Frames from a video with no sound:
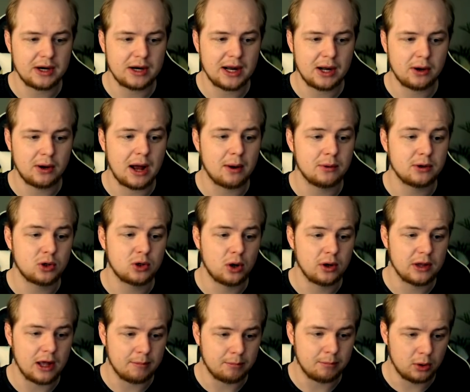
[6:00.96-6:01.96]
right now, I would
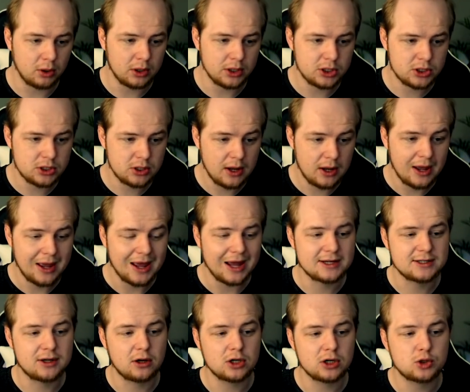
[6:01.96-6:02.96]
call that bullish.
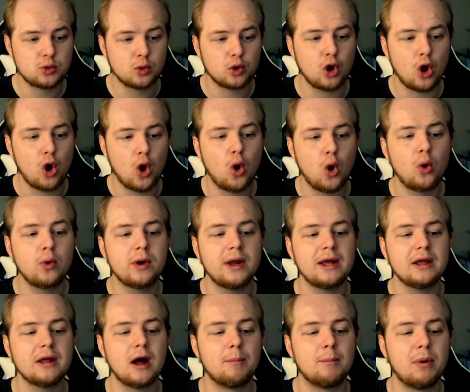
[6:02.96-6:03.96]
As long as we're
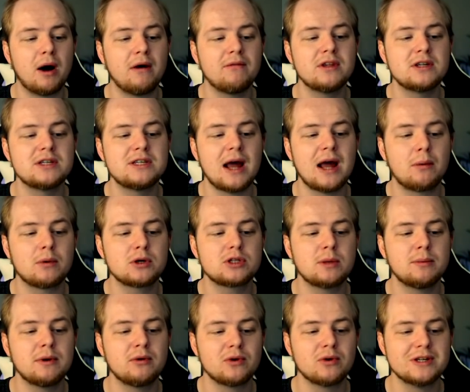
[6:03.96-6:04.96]
holding above this downward
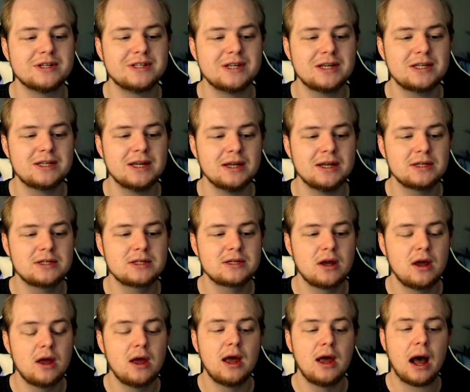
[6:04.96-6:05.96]
sloping resistance,
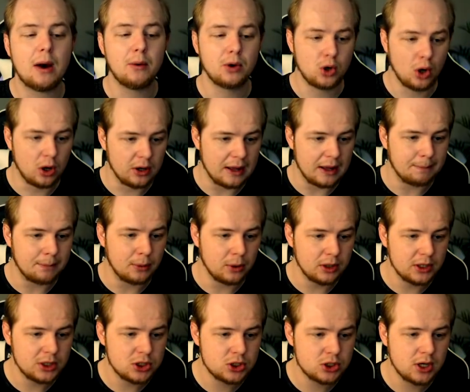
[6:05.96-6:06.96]
I would call that
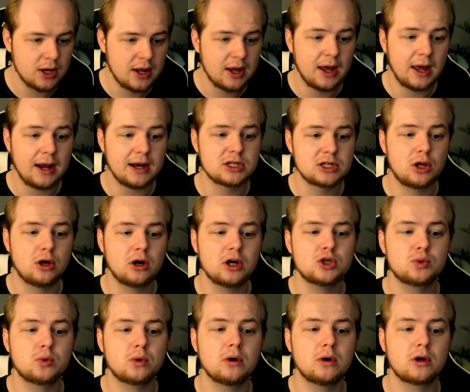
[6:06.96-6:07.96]
bullish. And as long
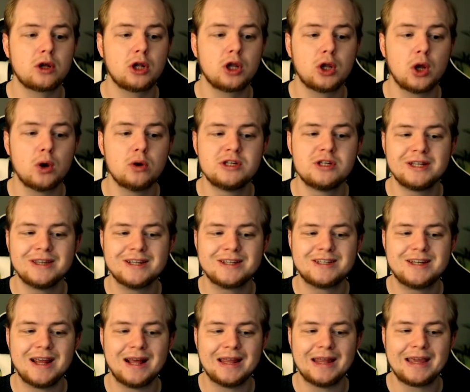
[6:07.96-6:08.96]
as we're closing
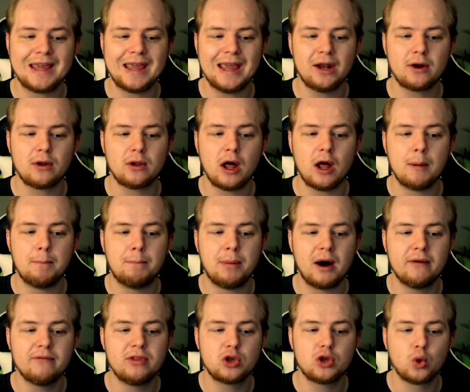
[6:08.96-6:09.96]
this daily candle
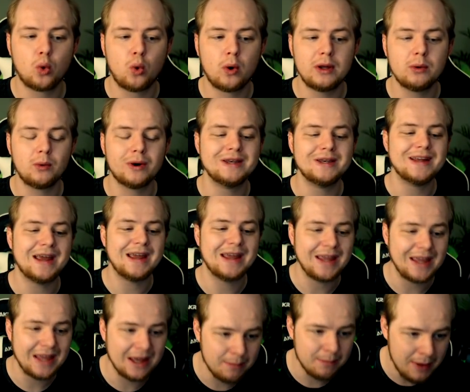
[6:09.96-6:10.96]
above the twenty-one
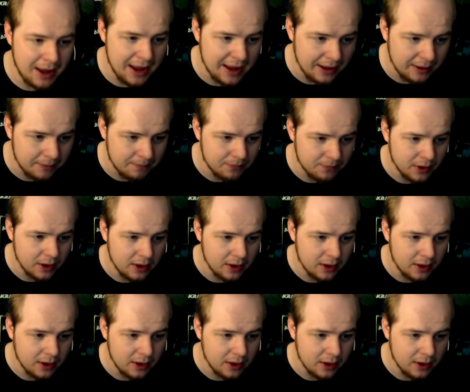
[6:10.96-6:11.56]
day E M A,